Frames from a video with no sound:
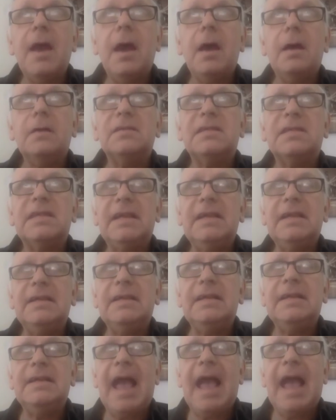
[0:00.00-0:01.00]
They are
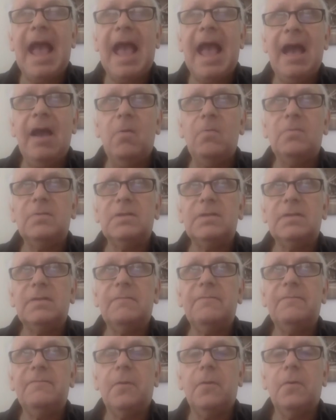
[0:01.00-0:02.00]
singling
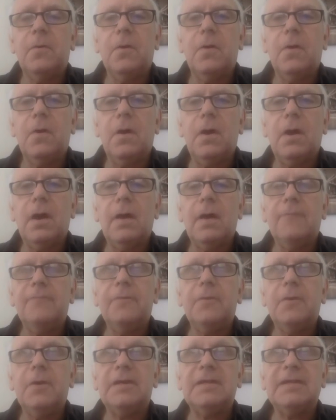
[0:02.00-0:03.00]
out
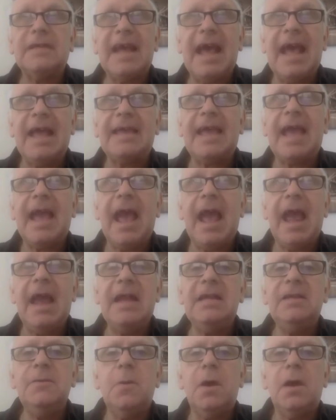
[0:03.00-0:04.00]
for attack
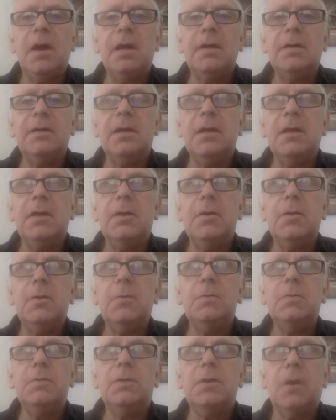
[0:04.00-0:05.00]
anyone
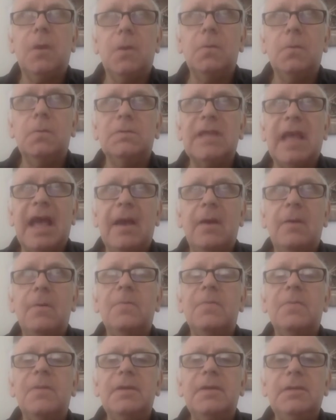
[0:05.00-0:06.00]
who calls
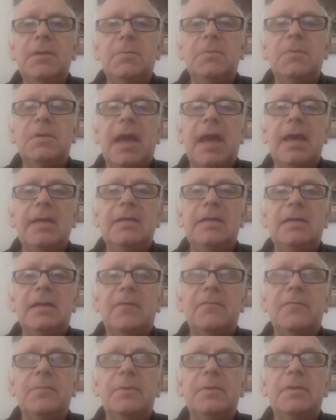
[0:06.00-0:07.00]
out the
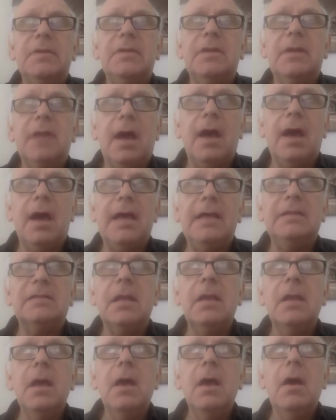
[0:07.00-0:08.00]
UK government
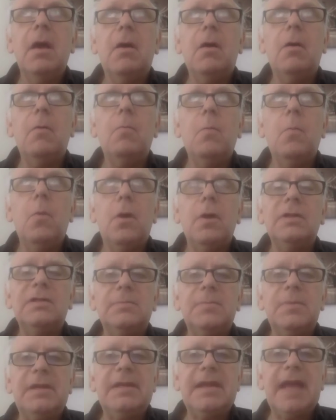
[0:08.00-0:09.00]
lies on
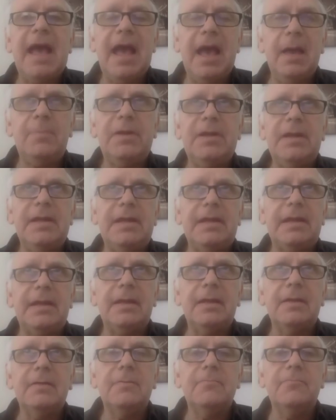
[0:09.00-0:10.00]
what has been
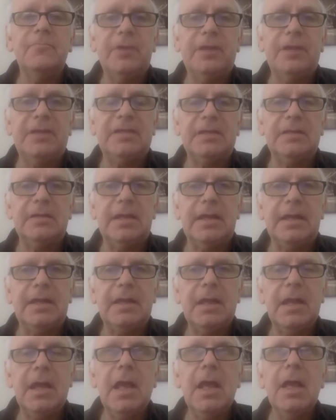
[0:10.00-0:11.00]
happening
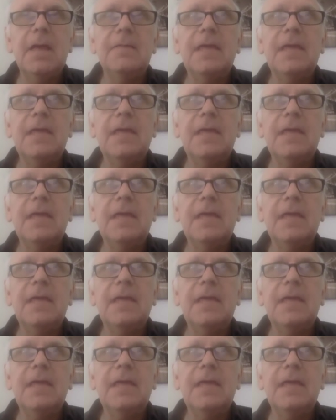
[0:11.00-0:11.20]
recently.